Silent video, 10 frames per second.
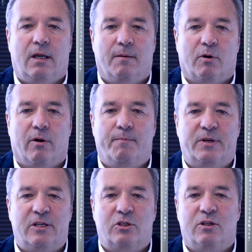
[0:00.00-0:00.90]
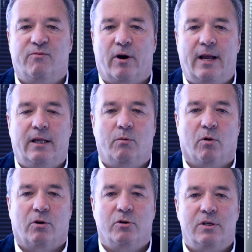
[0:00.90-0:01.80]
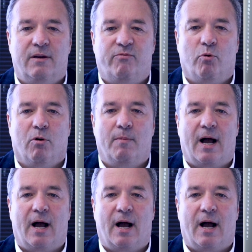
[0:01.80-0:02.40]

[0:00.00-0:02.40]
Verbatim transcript: immigrant petitions for alien workers in the Form